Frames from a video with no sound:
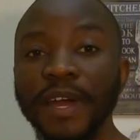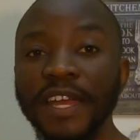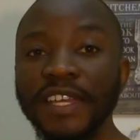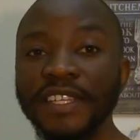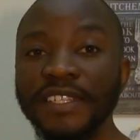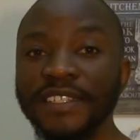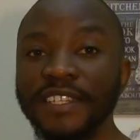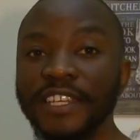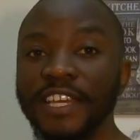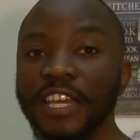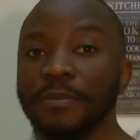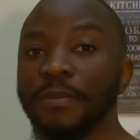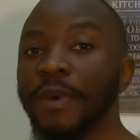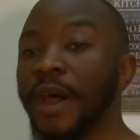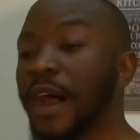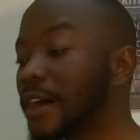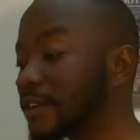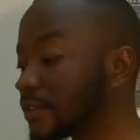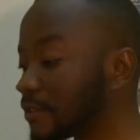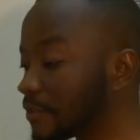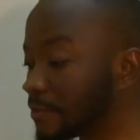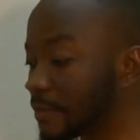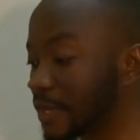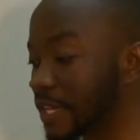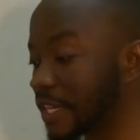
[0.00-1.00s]
Then you just
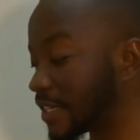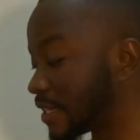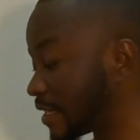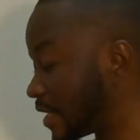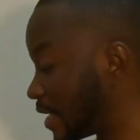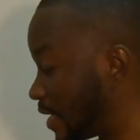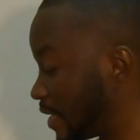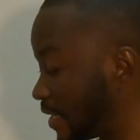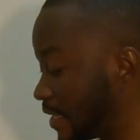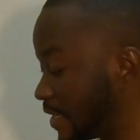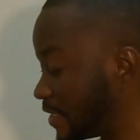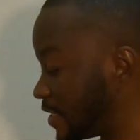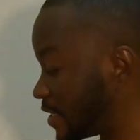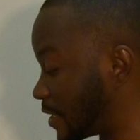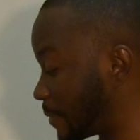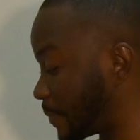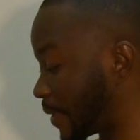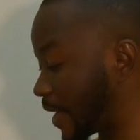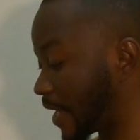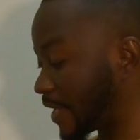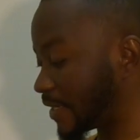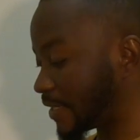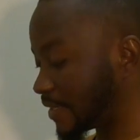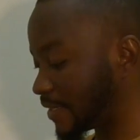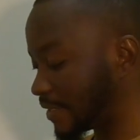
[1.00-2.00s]
use
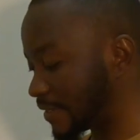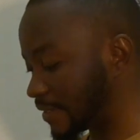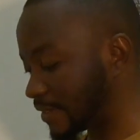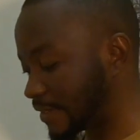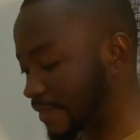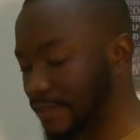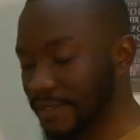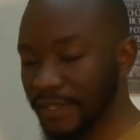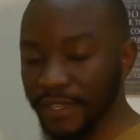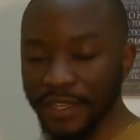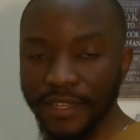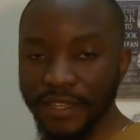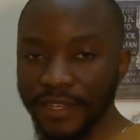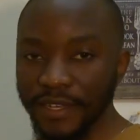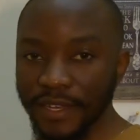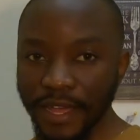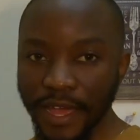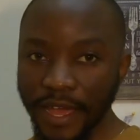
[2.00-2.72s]
one to make this.